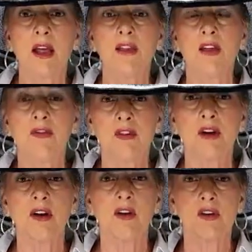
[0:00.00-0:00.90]
they're
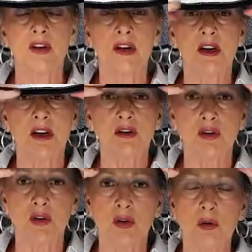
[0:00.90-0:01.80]
very good in
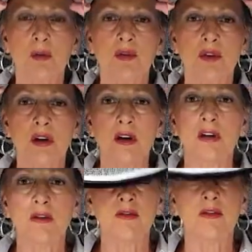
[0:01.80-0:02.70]
terms
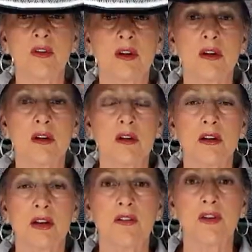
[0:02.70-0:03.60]
of
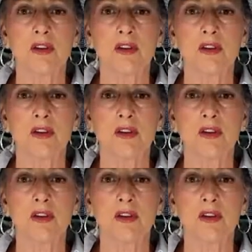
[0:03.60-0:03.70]
giving